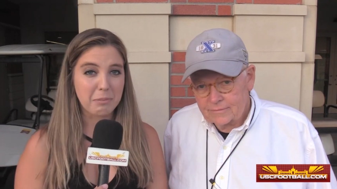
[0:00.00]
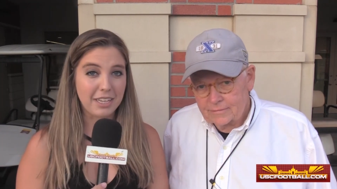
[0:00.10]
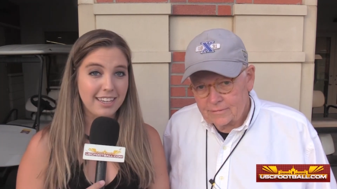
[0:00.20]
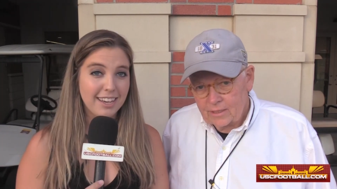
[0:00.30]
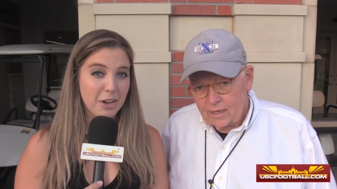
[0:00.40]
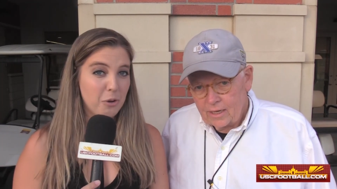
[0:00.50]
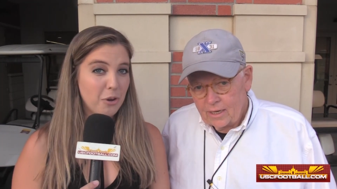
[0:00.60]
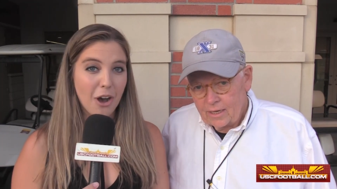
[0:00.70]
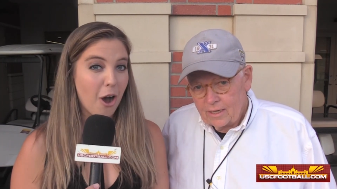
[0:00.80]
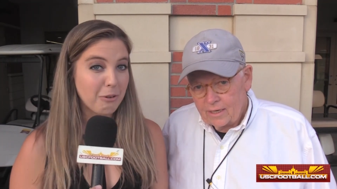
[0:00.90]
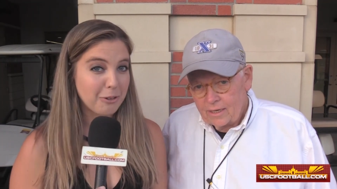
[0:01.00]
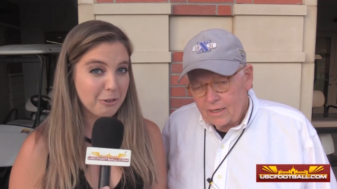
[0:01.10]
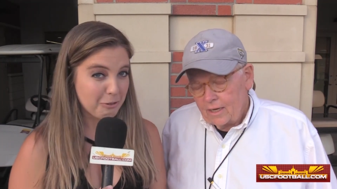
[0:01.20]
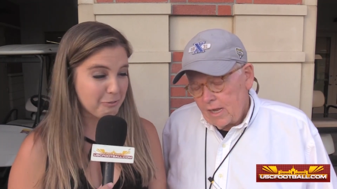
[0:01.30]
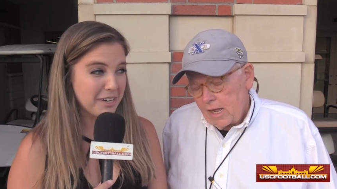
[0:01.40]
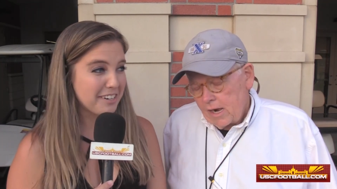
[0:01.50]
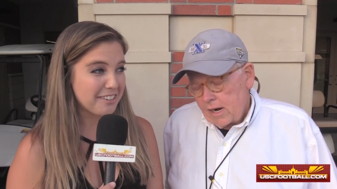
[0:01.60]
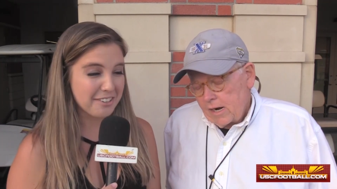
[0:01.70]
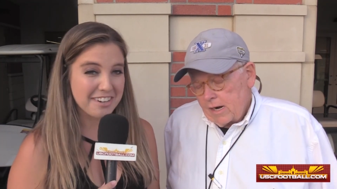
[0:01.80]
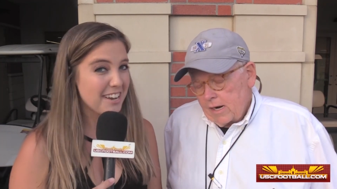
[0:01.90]
Speaker 1: be awkward or
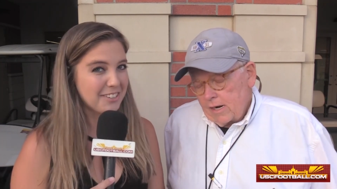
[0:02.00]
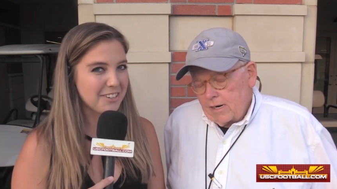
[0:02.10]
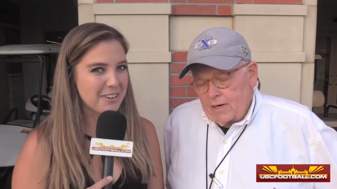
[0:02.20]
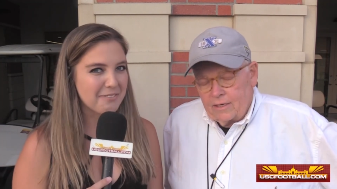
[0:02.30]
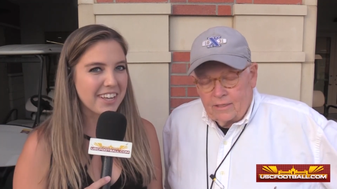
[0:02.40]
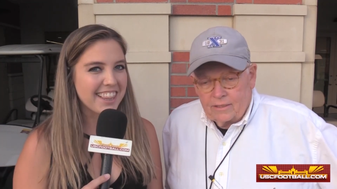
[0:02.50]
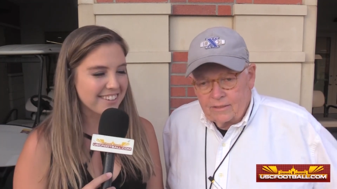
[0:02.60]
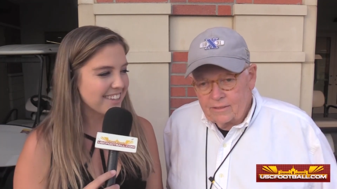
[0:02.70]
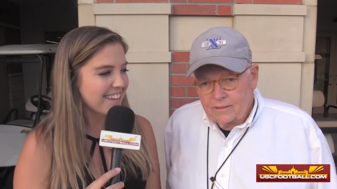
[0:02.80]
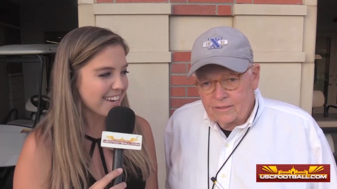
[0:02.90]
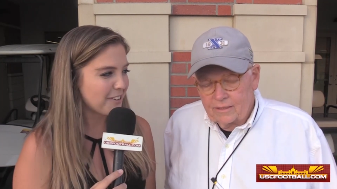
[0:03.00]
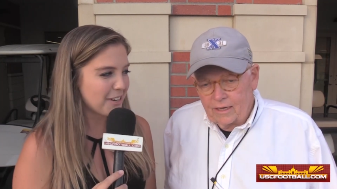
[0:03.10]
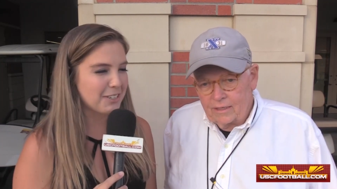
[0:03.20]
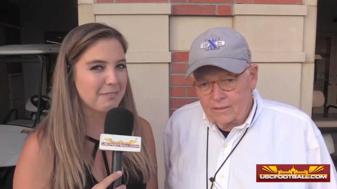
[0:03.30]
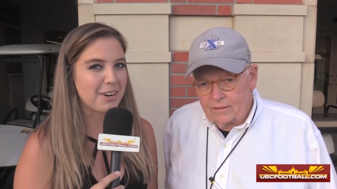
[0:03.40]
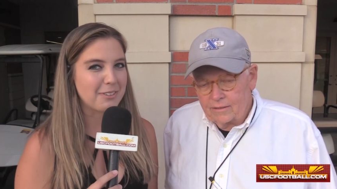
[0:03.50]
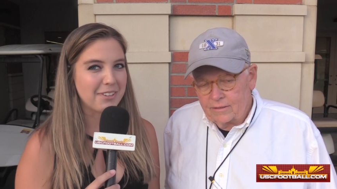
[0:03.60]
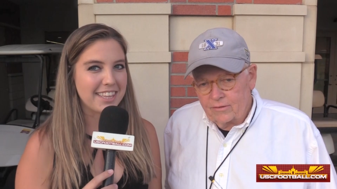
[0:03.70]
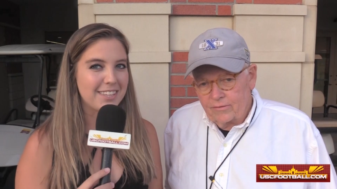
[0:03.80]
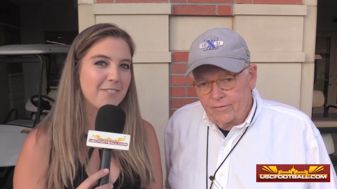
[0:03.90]
weird or not sure, but there's a lot of question marks
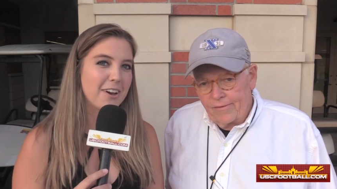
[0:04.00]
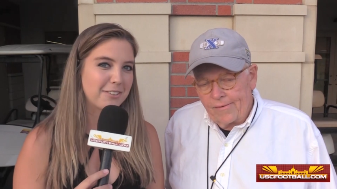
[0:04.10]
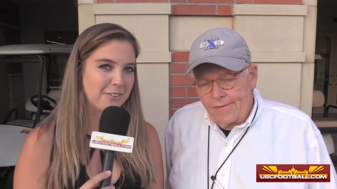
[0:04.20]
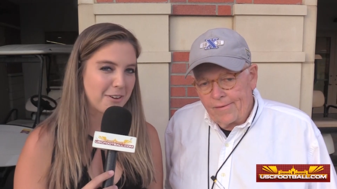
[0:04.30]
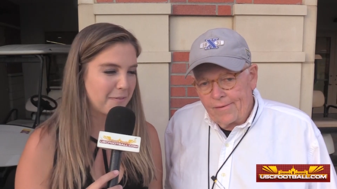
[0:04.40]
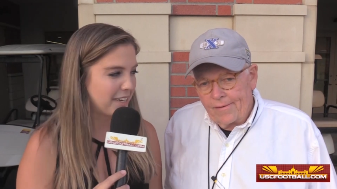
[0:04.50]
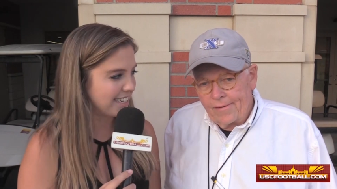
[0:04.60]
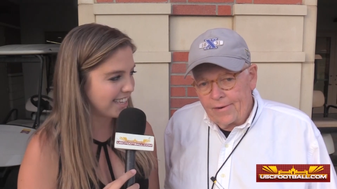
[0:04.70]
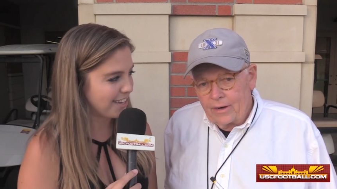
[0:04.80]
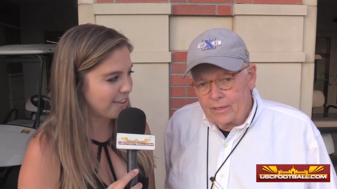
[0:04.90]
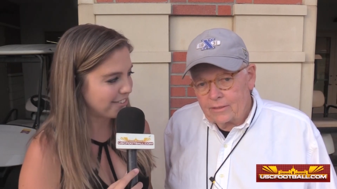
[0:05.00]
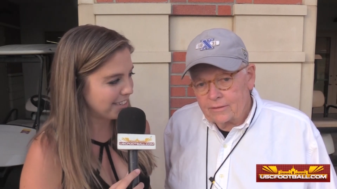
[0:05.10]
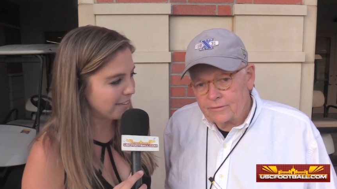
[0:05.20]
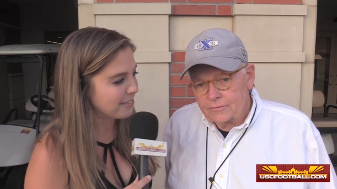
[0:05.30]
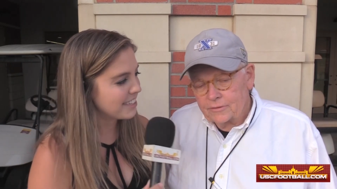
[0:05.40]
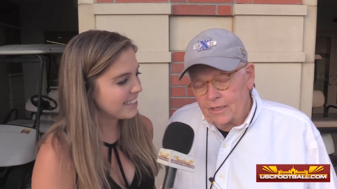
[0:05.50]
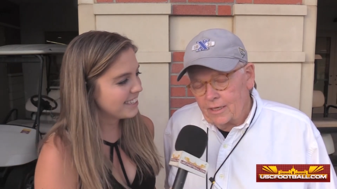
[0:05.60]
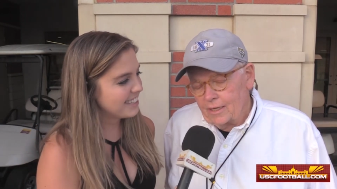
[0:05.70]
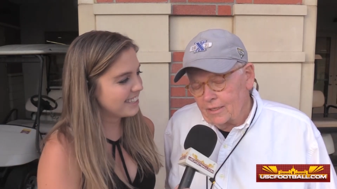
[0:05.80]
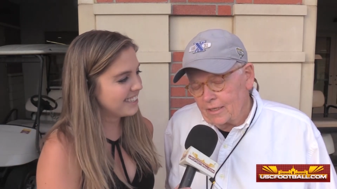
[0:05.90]
with this Fox crew coming into the Coliseum.
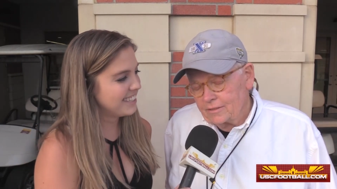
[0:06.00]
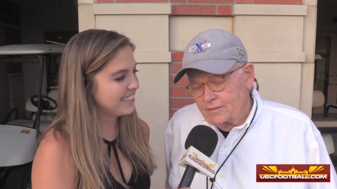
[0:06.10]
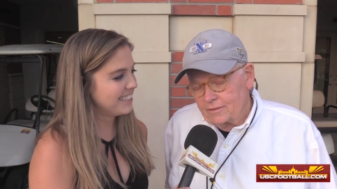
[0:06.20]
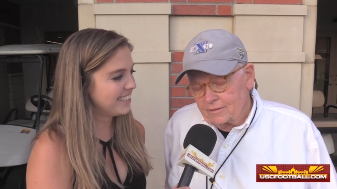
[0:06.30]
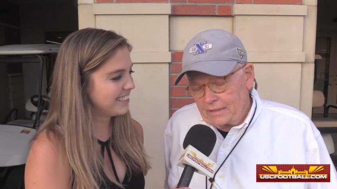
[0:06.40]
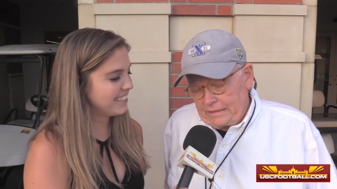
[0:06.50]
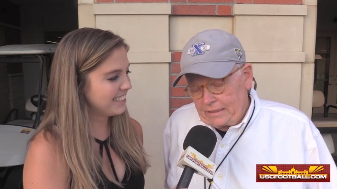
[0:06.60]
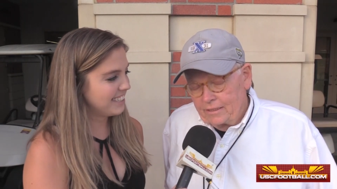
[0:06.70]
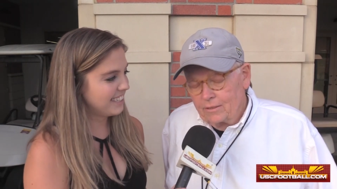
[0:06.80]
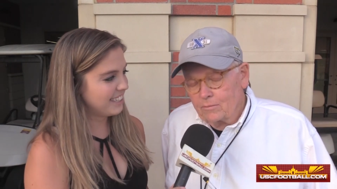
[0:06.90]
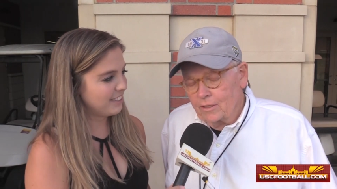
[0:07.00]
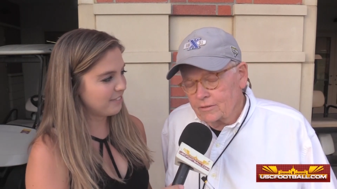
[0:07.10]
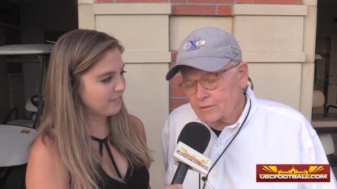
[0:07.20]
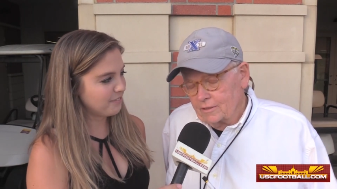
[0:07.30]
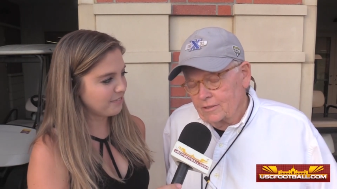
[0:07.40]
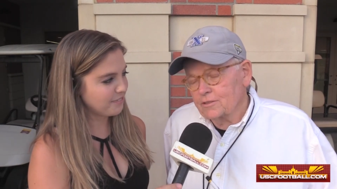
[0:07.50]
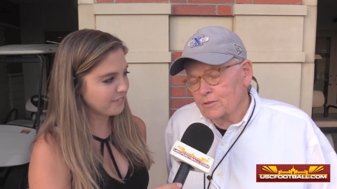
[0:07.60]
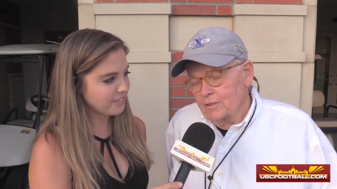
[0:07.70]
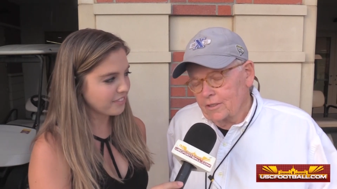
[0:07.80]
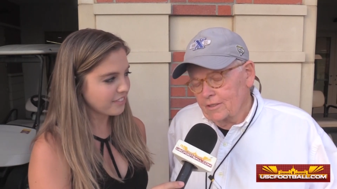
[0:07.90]
Speaker 2: Yeah, that's that's like the most
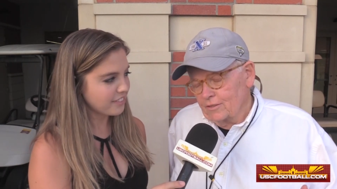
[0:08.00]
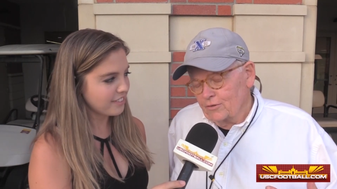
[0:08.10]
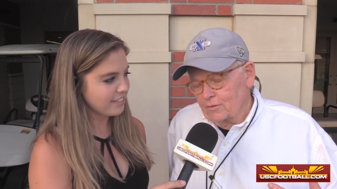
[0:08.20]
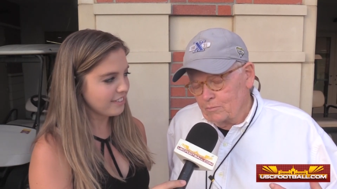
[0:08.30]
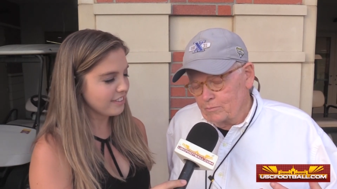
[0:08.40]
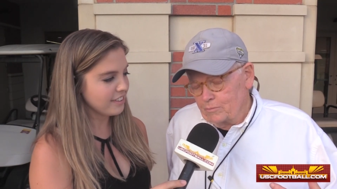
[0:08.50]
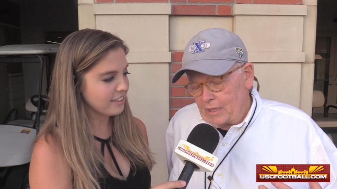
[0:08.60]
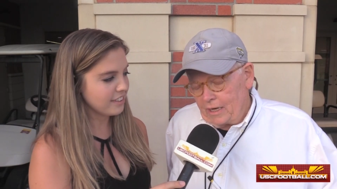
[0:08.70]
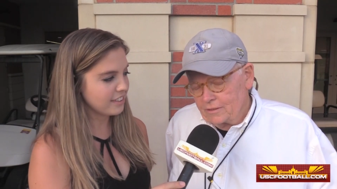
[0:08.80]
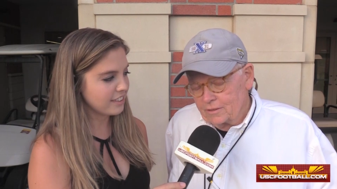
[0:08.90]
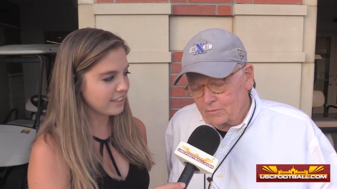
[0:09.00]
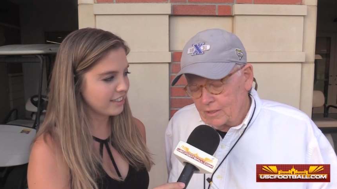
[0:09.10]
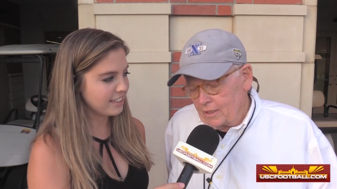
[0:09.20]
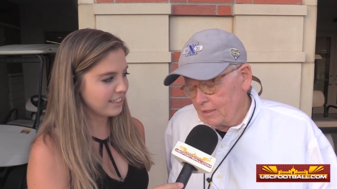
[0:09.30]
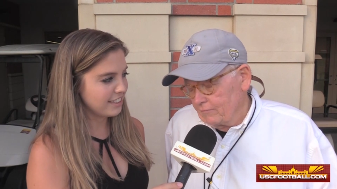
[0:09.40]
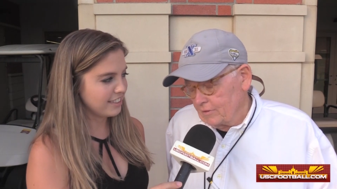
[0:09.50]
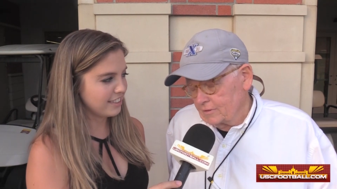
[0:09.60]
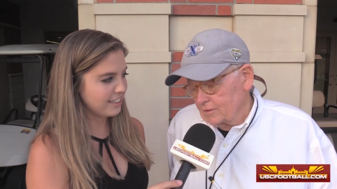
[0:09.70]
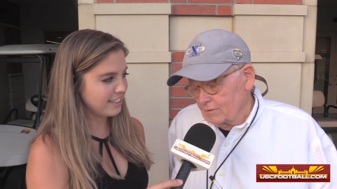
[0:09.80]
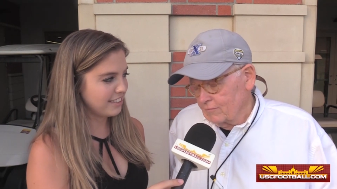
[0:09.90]
intrigue you could possibly have in a
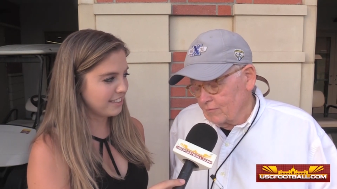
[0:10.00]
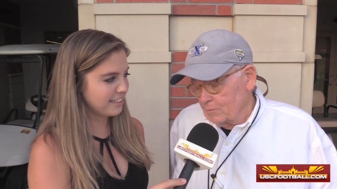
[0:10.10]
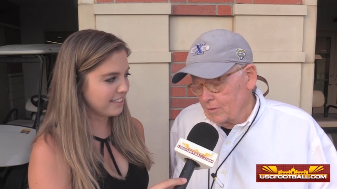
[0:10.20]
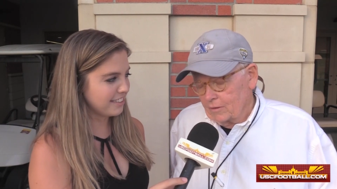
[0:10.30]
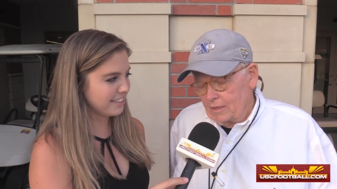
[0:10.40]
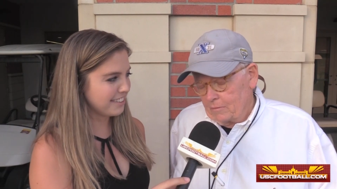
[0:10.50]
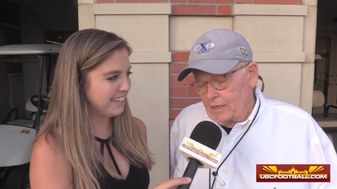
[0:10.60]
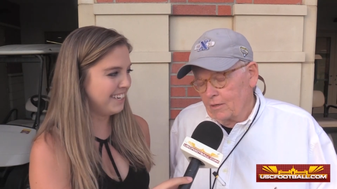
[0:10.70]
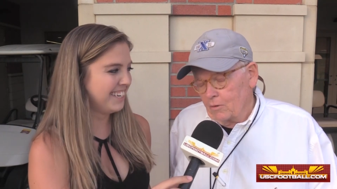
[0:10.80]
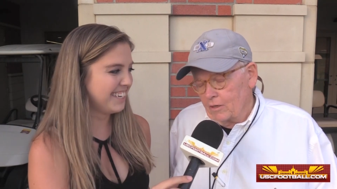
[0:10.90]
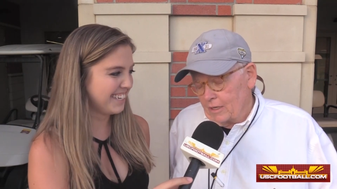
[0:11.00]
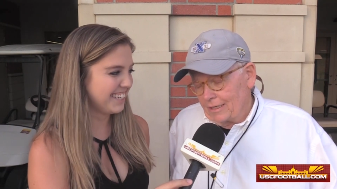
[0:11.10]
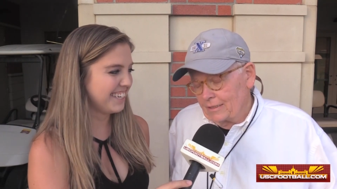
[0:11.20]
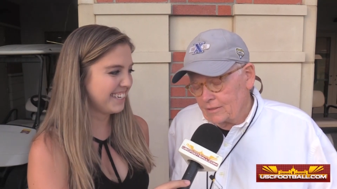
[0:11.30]
single football game anywhere at any